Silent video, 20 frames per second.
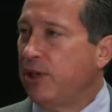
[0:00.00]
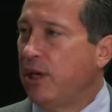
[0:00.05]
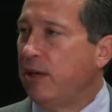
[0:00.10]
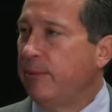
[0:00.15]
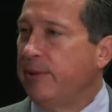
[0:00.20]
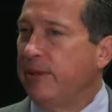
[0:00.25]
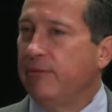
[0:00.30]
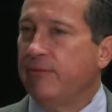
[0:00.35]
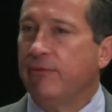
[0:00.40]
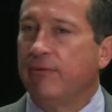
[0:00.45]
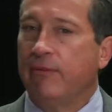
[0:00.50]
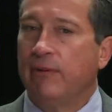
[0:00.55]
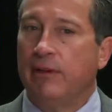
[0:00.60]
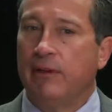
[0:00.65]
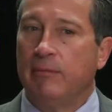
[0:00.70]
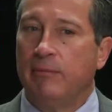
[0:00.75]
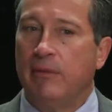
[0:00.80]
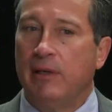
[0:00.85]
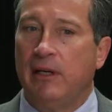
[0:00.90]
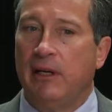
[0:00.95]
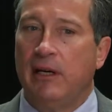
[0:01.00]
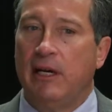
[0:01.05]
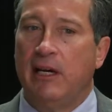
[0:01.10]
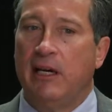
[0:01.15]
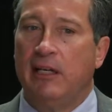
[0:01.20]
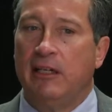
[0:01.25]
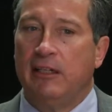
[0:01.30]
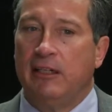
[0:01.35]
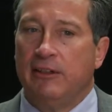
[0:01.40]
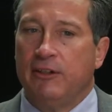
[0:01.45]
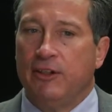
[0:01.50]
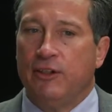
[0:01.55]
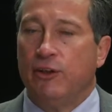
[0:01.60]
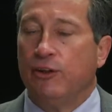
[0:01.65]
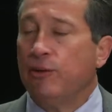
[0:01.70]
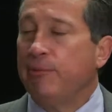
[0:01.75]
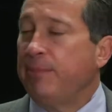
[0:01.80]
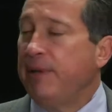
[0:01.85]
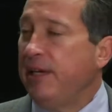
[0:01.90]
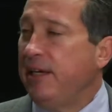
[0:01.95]
coming from
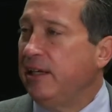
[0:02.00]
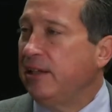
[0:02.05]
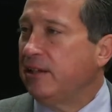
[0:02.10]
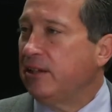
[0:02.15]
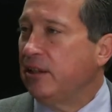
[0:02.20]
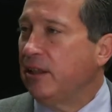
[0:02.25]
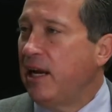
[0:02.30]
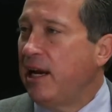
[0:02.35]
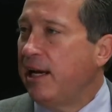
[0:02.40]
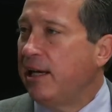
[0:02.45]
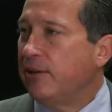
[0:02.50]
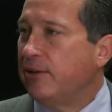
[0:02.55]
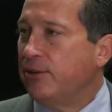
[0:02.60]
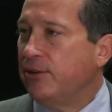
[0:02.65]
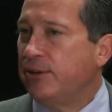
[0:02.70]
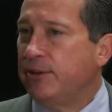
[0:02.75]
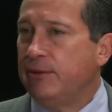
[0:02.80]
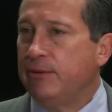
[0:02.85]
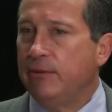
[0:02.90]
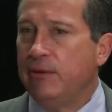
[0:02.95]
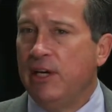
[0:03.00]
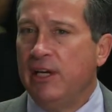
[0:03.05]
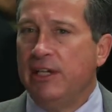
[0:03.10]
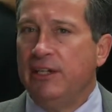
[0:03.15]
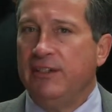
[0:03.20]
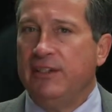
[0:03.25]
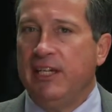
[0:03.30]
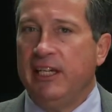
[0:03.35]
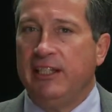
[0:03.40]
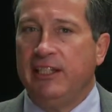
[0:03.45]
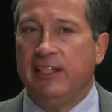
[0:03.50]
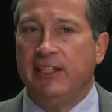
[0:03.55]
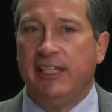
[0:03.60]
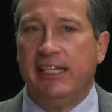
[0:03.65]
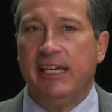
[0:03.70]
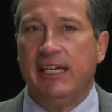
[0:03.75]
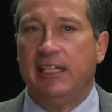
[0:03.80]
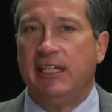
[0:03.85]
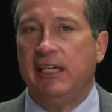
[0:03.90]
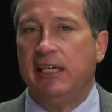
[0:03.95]
European clients who needed to
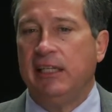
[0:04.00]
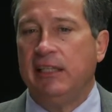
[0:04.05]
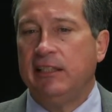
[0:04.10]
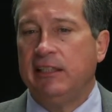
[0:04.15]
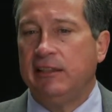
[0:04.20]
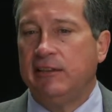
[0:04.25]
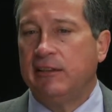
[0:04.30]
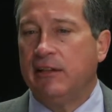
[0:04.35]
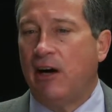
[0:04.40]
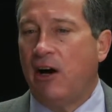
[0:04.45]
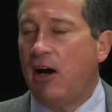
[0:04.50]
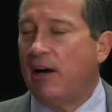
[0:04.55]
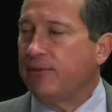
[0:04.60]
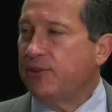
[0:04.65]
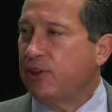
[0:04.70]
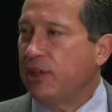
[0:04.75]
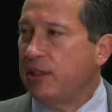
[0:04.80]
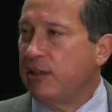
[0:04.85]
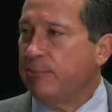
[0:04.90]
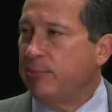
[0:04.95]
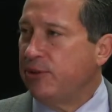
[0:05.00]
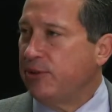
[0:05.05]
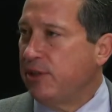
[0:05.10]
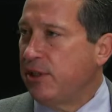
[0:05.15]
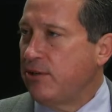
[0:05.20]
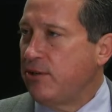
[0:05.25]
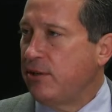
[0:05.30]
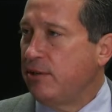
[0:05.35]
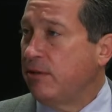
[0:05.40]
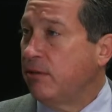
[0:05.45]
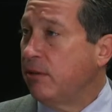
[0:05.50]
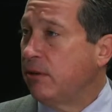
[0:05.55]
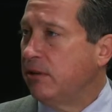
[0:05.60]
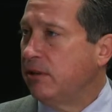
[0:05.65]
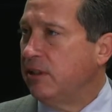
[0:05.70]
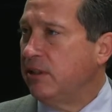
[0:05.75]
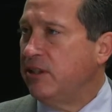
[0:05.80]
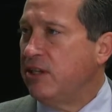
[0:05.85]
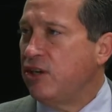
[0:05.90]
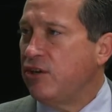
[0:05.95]
get in and offset a position or
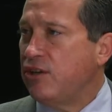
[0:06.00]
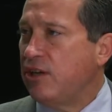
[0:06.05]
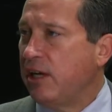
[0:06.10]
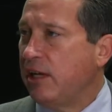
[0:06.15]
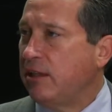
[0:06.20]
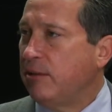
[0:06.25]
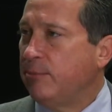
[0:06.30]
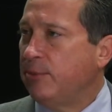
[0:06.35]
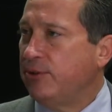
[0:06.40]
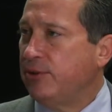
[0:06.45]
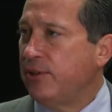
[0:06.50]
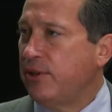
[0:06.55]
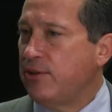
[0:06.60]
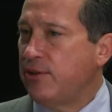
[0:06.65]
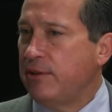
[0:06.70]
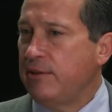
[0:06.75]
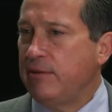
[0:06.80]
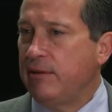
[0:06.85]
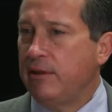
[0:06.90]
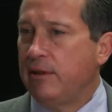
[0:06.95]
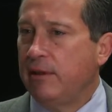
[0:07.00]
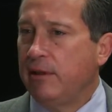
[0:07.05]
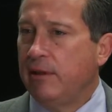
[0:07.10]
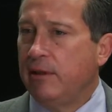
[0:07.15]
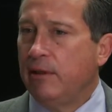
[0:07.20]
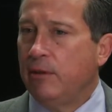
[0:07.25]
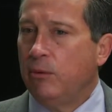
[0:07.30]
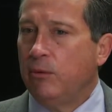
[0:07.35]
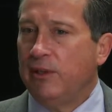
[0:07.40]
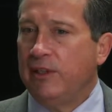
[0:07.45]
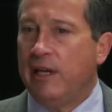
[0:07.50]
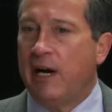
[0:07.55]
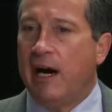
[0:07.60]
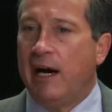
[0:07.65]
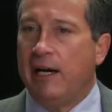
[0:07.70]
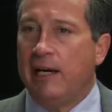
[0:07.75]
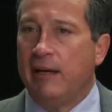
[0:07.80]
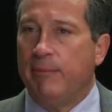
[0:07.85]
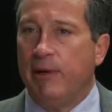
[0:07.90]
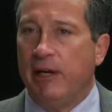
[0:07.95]
initiate a position when
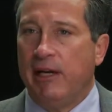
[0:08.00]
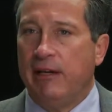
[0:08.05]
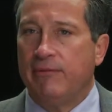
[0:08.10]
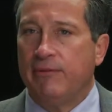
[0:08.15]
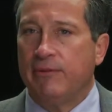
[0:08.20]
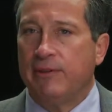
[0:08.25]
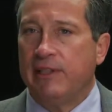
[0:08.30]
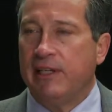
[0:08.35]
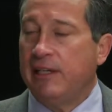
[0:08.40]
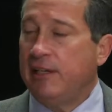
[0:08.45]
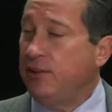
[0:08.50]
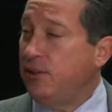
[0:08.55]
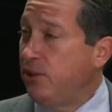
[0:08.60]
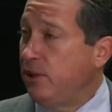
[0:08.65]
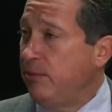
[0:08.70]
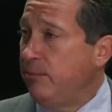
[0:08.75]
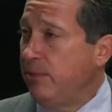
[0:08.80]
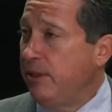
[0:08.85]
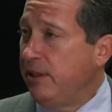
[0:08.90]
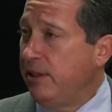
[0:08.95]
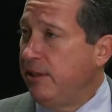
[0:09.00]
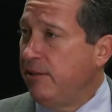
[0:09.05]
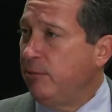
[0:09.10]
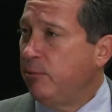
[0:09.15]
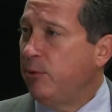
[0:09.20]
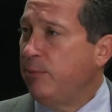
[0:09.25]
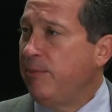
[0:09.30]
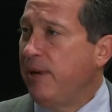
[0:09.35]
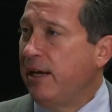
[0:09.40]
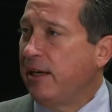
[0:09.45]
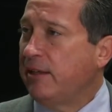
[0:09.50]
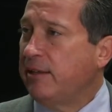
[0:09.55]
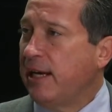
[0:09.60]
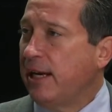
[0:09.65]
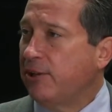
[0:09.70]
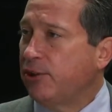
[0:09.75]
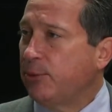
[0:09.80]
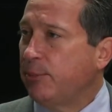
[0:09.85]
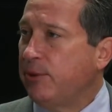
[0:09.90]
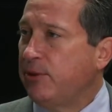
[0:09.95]
IMF or the ECB would make
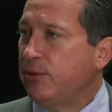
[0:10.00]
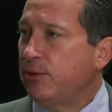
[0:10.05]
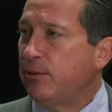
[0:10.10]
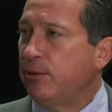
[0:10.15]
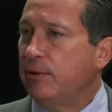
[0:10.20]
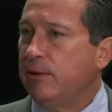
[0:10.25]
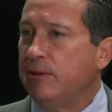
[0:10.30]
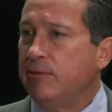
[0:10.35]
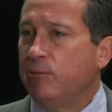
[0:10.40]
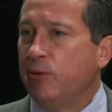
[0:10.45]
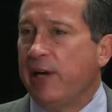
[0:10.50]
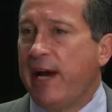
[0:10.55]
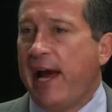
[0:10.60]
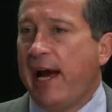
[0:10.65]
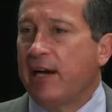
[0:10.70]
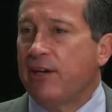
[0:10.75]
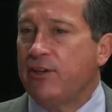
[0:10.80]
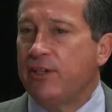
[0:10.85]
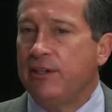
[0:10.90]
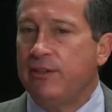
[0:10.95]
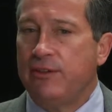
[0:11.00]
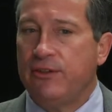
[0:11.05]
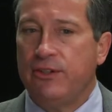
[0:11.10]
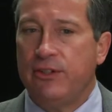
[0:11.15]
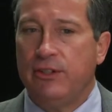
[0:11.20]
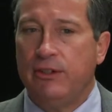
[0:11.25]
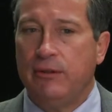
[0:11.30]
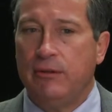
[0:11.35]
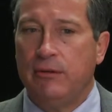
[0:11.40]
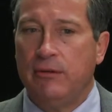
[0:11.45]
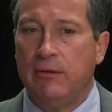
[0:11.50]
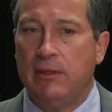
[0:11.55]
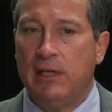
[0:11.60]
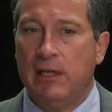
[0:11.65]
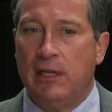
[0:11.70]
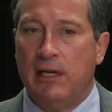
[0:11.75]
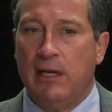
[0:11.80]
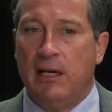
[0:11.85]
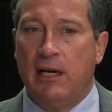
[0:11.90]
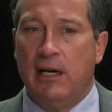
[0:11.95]
announcements, or in reaction to
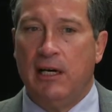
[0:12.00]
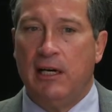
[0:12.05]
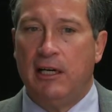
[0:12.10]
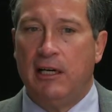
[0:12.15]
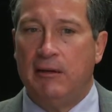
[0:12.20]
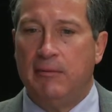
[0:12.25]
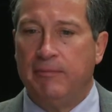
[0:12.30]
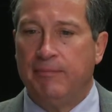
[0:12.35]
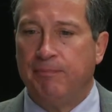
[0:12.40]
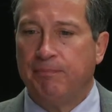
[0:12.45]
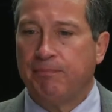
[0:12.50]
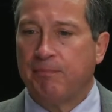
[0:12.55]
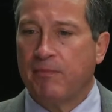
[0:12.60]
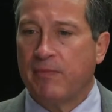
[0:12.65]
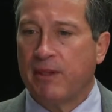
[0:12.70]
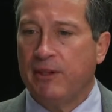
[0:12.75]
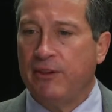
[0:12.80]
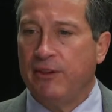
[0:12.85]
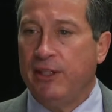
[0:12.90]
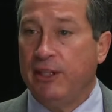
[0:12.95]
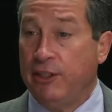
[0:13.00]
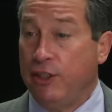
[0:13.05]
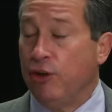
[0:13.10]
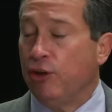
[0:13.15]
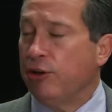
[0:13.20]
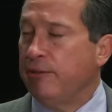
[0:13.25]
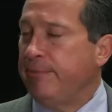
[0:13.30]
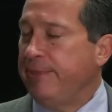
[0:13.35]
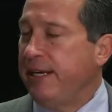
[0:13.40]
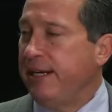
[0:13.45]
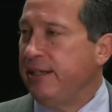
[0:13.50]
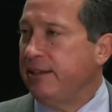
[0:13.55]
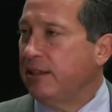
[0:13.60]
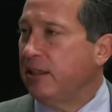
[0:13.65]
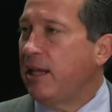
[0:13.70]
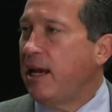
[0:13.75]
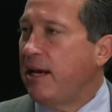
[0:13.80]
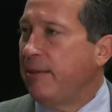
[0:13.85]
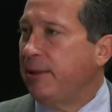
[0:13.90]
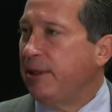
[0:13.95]
the European
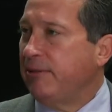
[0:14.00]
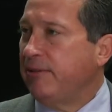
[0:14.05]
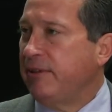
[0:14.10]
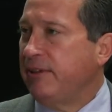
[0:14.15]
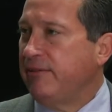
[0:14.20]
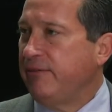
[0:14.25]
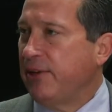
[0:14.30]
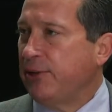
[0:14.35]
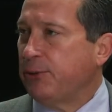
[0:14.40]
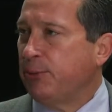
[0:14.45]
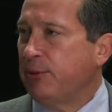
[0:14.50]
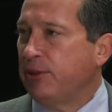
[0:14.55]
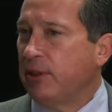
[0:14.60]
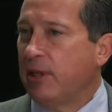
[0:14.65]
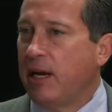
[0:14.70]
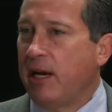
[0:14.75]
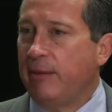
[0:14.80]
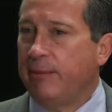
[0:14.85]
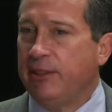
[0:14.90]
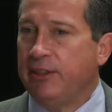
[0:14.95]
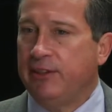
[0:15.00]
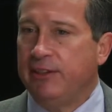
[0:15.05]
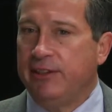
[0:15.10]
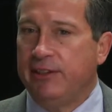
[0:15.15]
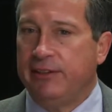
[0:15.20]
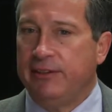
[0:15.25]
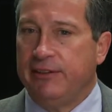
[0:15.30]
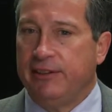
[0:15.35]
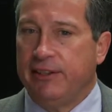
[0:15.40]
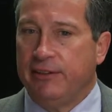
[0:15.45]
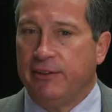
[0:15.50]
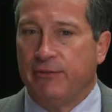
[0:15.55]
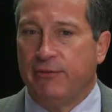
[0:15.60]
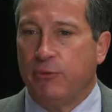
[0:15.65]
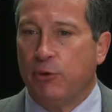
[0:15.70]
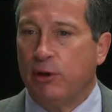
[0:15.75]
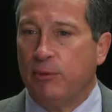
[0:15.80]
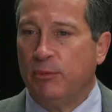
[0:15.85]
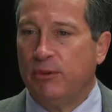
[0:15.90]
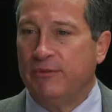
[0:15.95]
climate, the investment climate in the
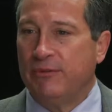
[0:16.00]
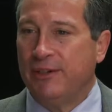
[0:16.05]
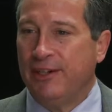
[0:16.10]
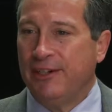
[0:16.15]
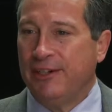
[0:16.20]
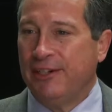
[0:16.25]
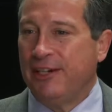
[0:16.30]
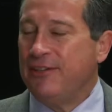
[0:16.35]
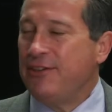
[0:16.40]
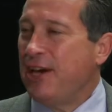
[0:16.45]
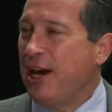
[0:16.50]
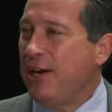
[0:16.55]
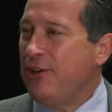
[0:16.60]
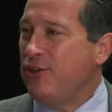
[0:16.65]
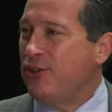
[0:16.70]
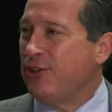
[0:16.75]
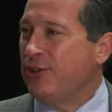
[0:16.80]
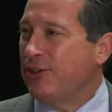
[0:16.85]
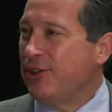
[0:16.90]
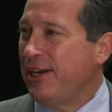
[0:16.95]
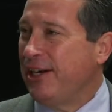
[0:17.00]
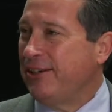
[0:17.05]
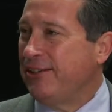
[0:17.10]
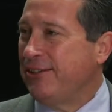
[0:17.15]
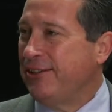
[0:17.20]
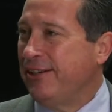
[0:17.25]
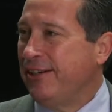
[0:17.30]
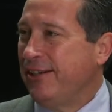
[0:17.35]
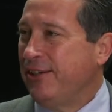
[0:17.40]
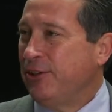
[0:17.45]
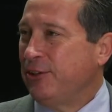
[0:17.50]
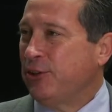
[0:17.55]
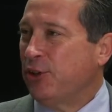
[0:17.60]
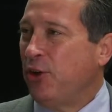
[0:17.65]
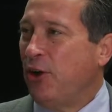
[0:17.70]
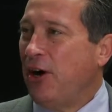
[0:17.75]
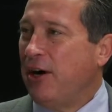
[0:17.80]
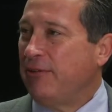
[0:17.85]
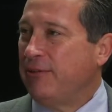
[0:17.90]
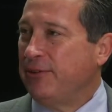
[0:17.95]
form of contagions that so
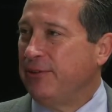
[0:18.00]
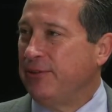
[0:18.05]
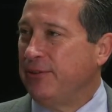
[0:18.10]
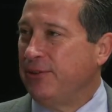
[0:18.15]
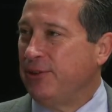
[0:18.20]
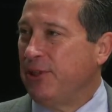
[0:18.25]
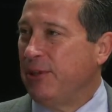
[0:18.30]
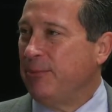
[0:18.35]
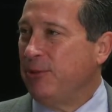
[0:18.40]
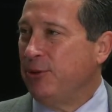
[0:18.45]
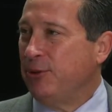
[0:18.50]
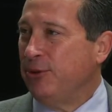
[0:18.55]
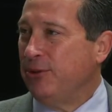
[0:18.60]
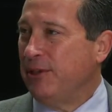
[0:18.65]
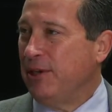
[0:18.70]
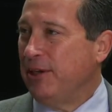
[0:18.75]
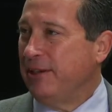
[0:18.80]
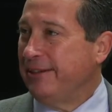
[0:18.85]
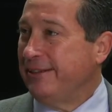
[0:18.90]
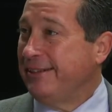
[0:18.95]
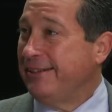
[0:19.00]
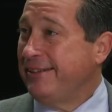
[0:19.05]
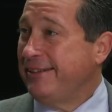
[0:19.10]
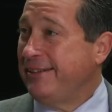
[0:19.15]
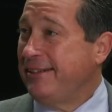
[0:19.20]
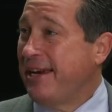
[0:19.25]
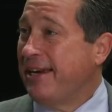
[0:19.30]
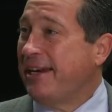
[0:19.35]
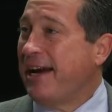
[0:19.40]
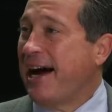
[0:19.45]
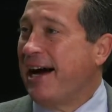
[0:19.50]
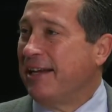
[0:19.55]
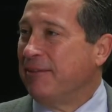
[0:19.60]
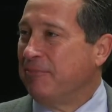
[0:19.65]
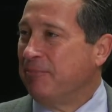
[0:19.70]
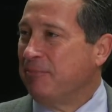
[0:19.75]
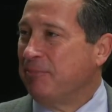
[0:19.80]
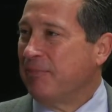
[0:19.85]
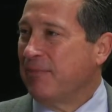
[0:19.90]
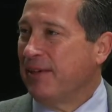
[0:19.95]
often seem to take
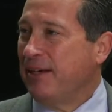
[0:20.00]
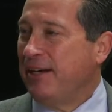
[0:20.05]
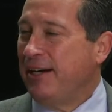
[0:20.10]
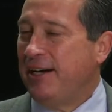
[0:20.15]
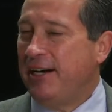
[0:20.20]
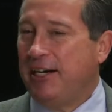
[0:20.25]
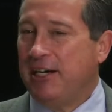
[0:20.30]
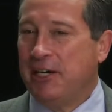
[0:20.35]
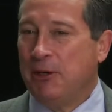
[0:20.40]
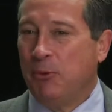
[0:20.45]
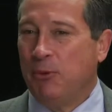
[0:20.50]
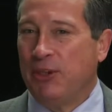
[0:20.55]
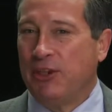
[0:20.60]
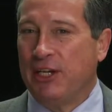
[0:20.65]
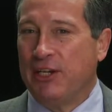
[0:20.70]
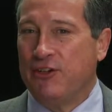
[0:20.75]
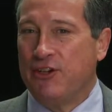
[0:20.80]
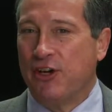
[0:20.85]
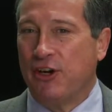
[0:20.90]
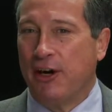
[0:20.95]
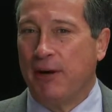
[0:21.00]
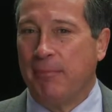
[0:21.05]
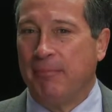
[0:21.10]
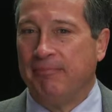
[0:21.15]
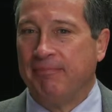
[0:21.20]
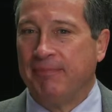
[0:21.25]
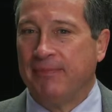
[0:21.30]
on within Europe.